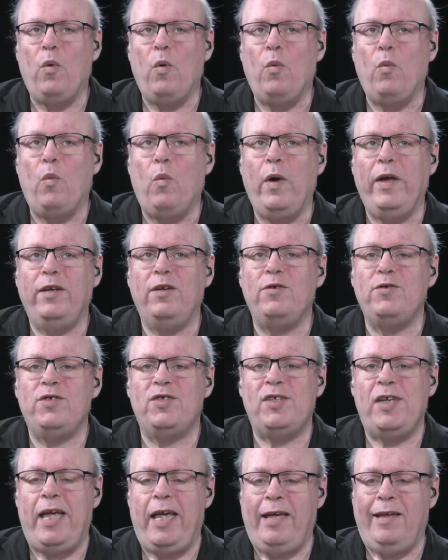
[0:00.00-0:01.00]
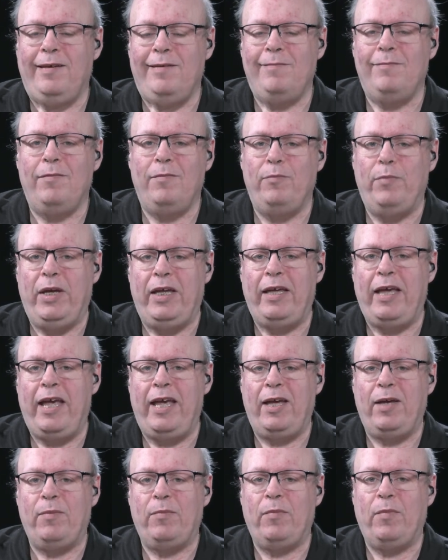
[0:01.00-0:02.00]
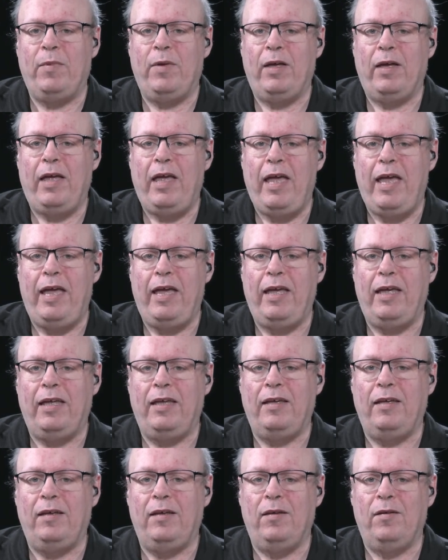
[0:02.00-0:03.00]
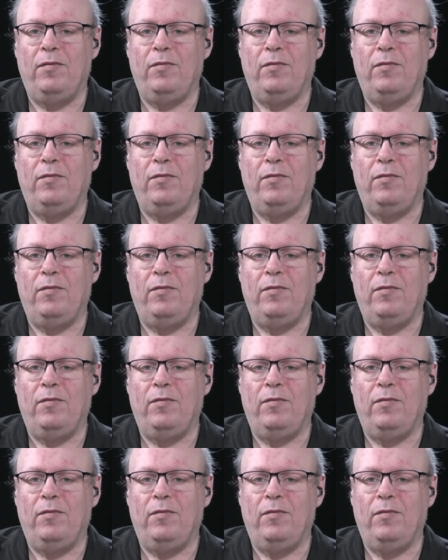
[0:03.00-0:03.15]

Windows 10 became a